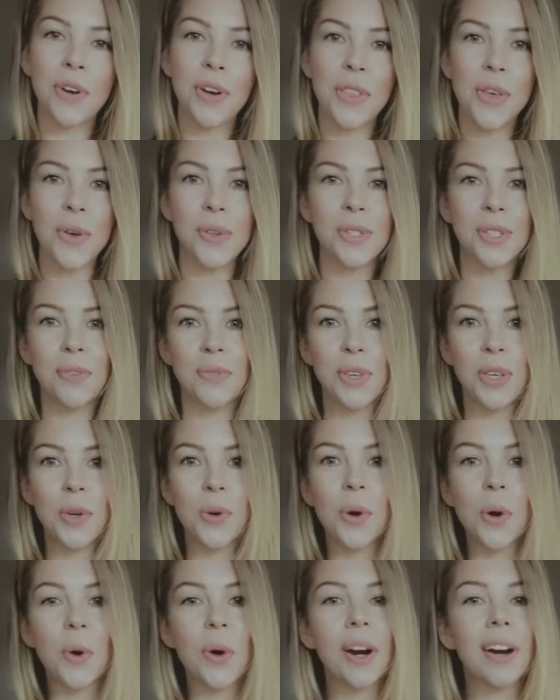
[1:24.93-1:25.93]
those of you
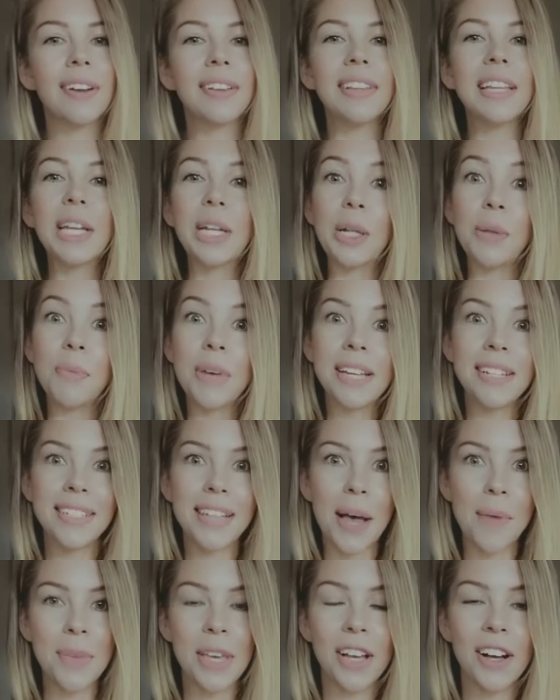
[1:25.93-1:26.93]
who are a little bit
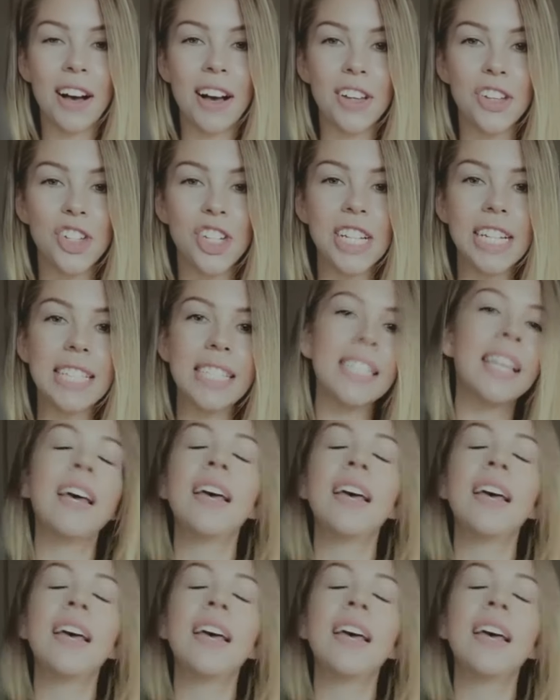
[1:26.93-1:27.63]
tummy conscious.